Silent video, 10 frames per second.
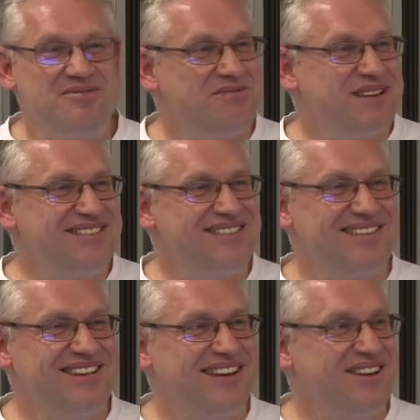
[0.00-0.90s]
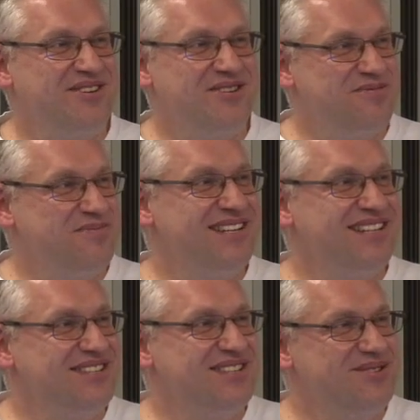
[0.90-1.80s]
everyone. I hope
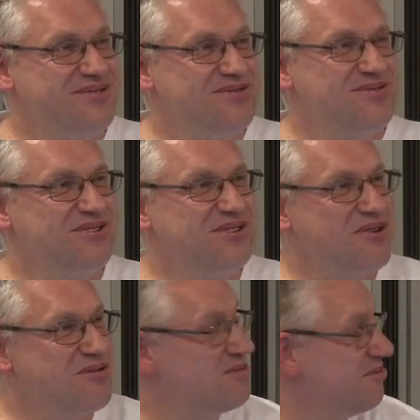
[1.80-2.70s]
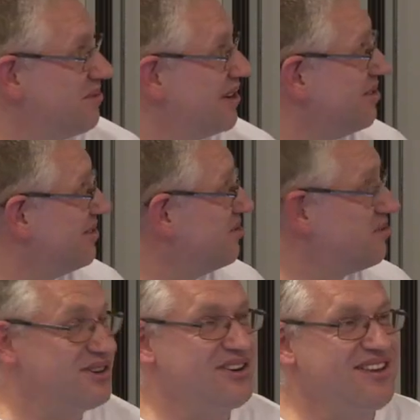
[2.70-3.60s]
that you know why
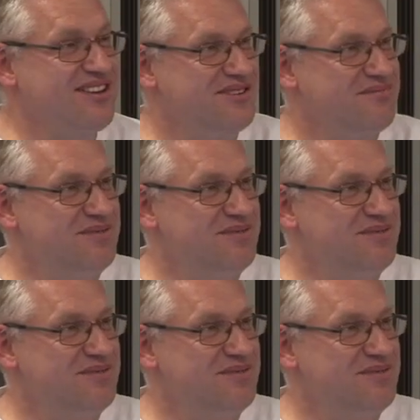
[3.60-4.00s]
you are here